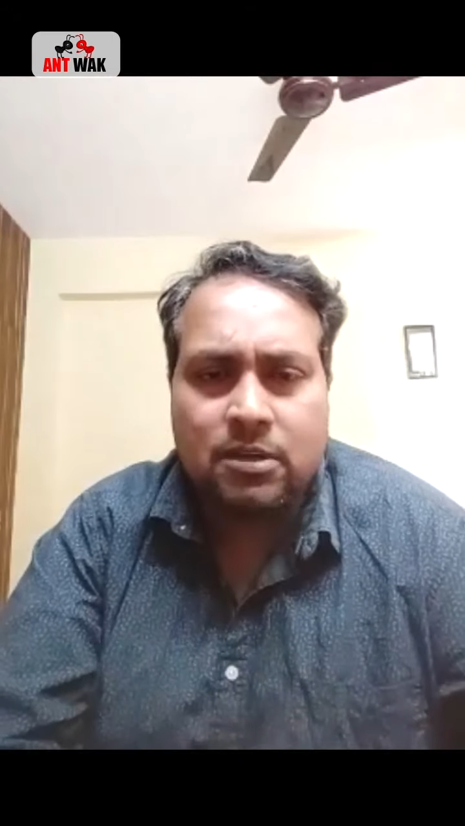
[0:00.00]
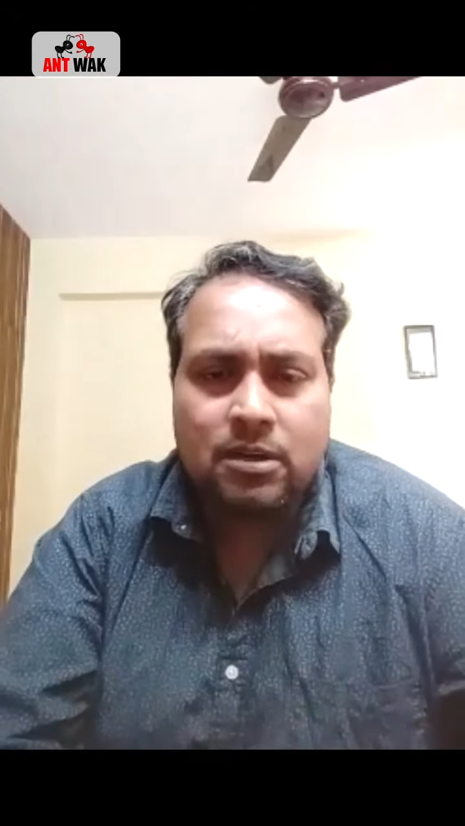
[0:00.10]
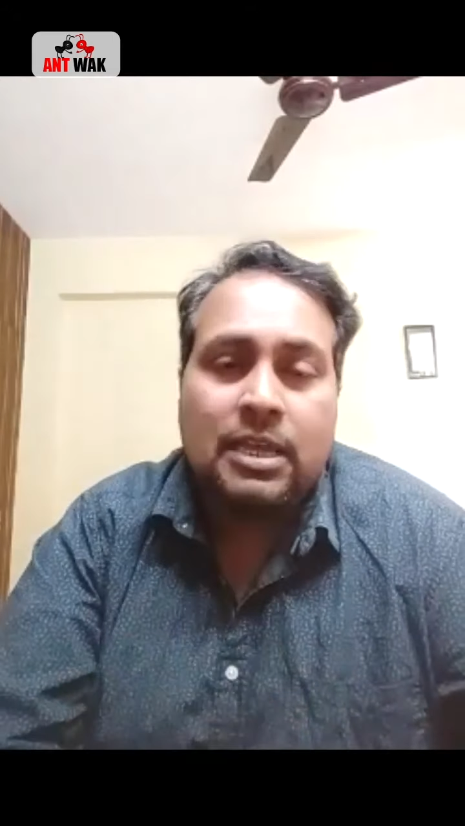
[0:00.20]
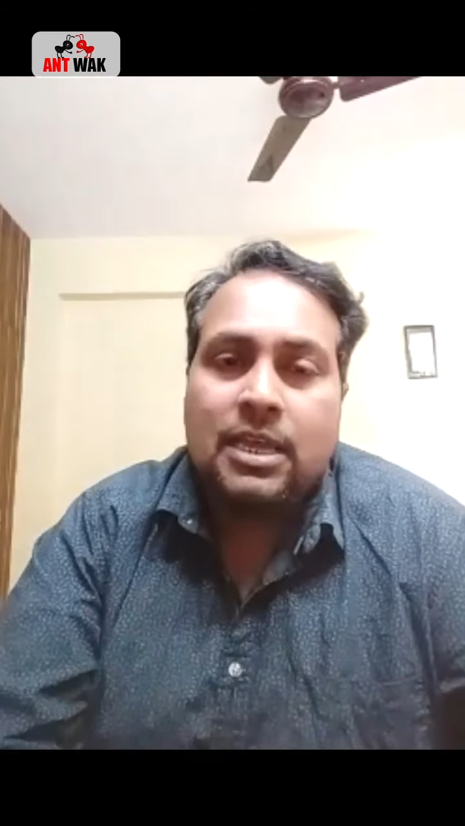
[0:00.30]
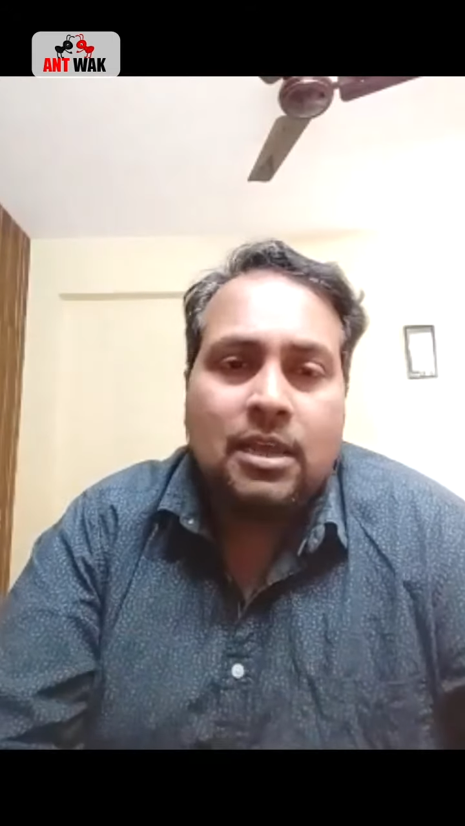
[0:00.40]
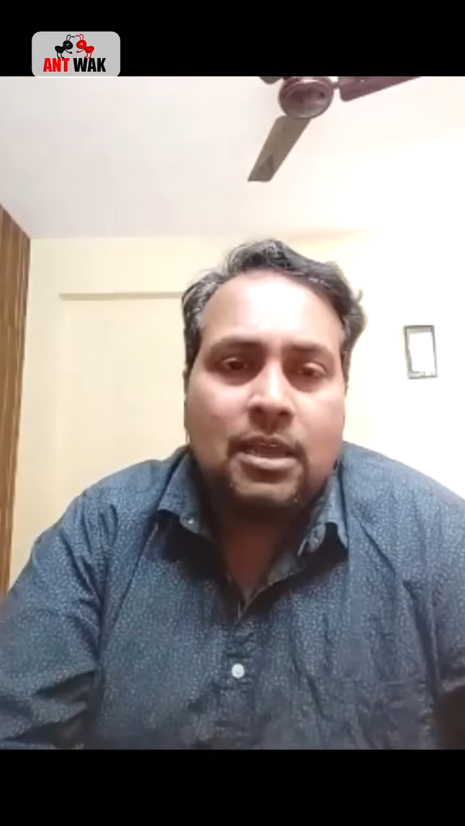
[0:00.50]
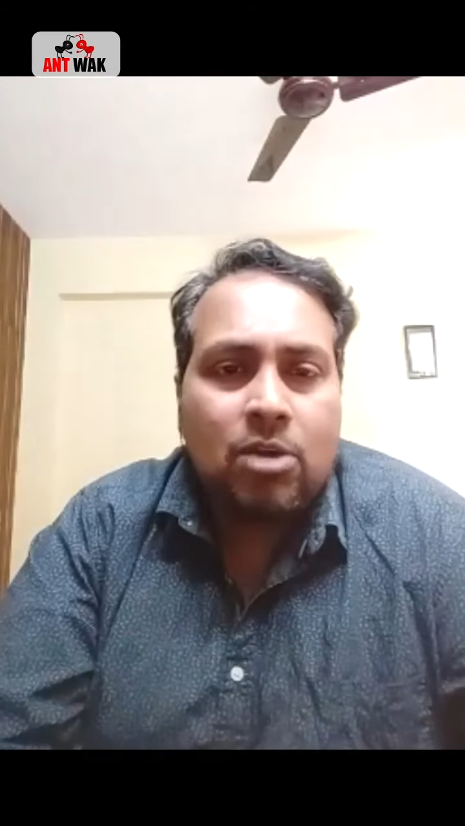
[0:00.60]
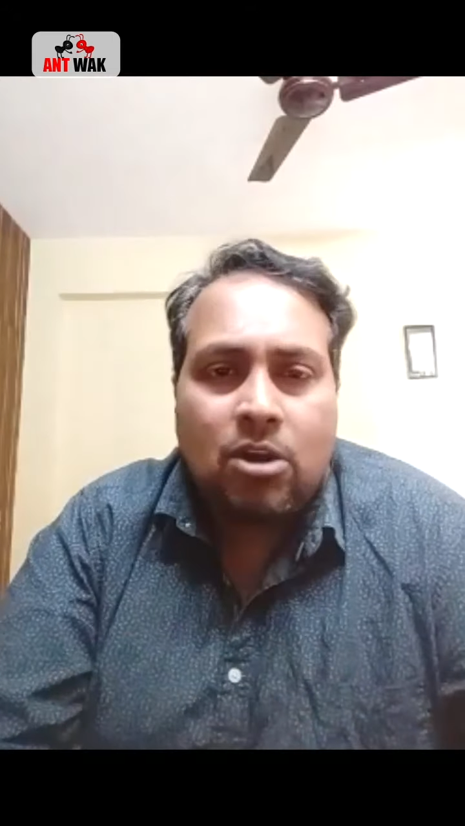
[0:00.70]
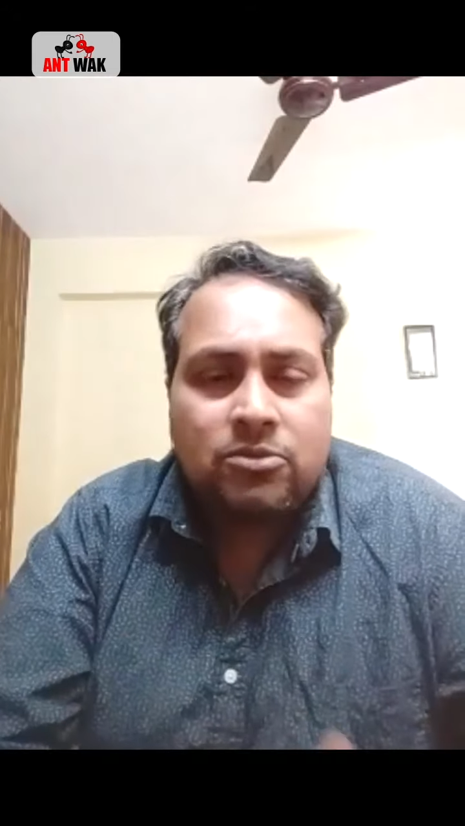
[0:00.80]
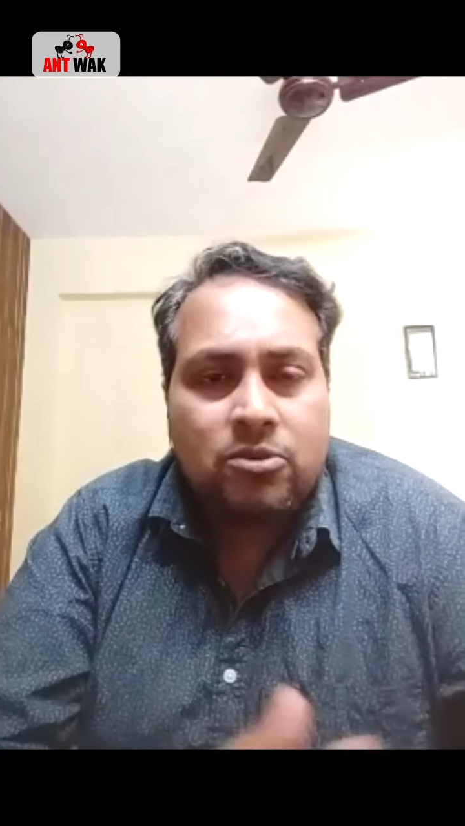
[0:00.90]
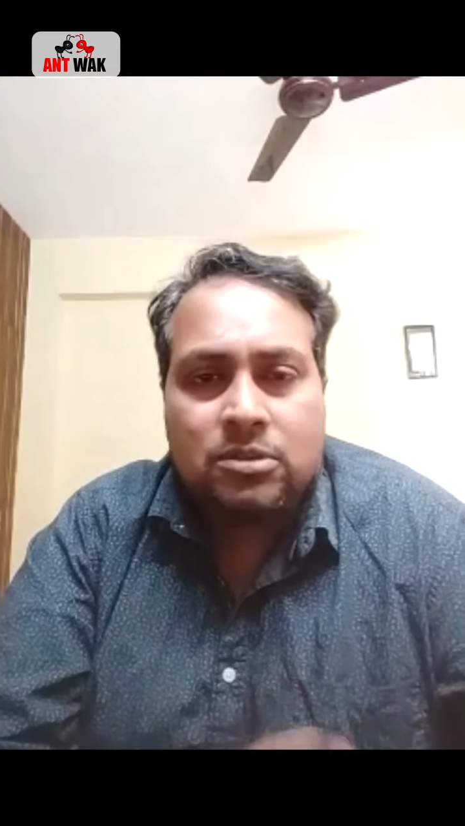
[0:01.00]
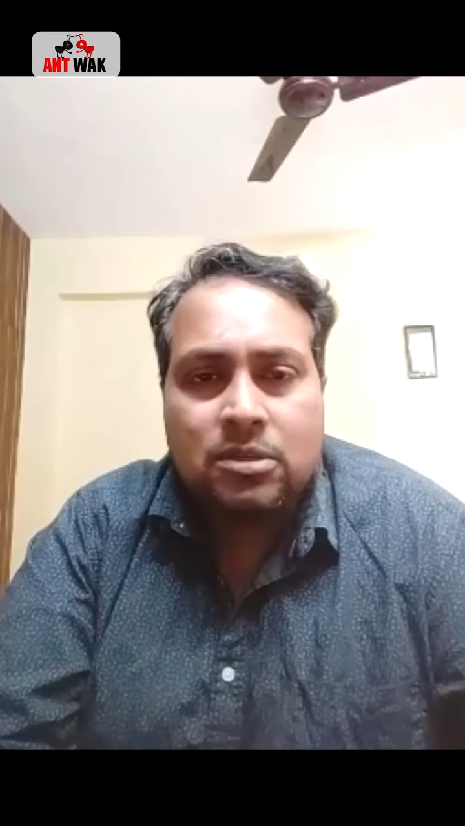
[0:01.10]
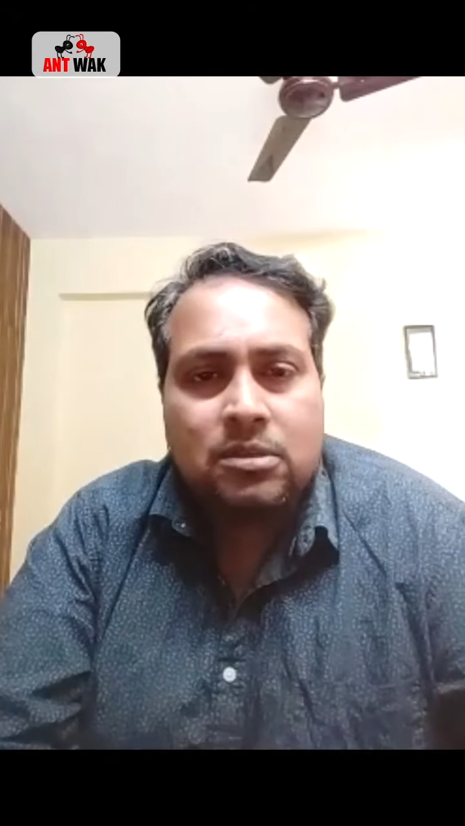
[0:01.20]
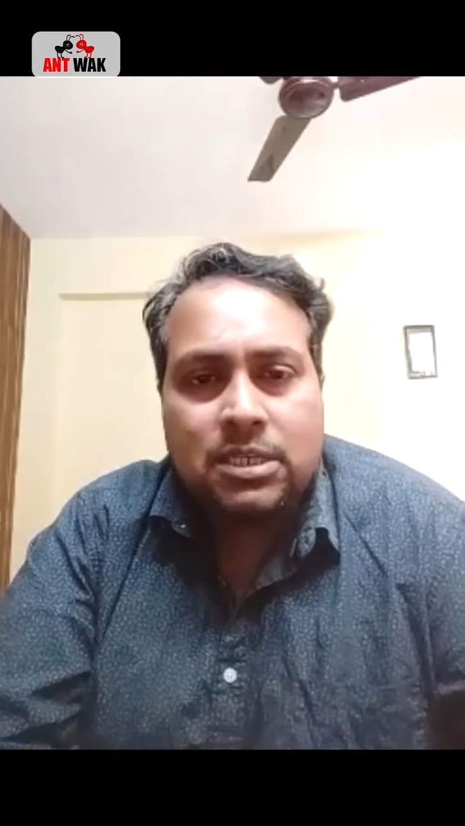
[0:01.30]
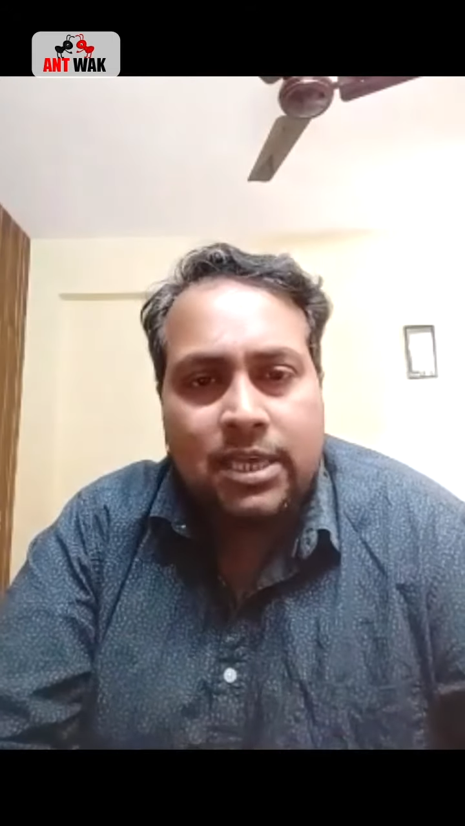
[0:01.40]
one of those
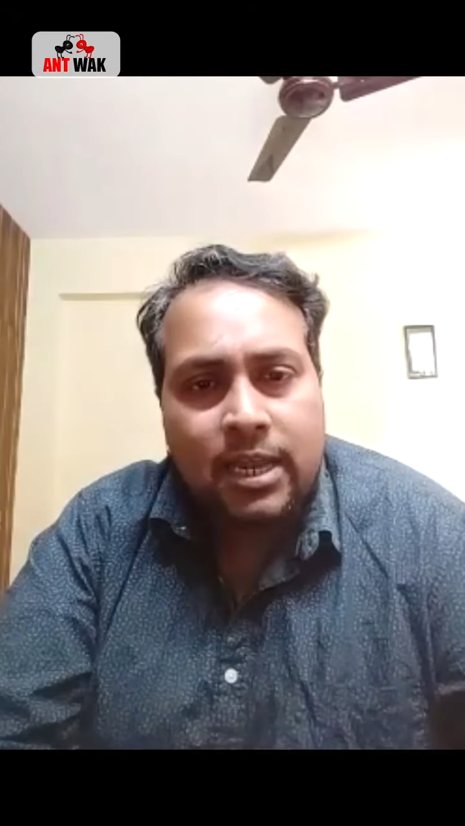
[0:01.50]
CRMs in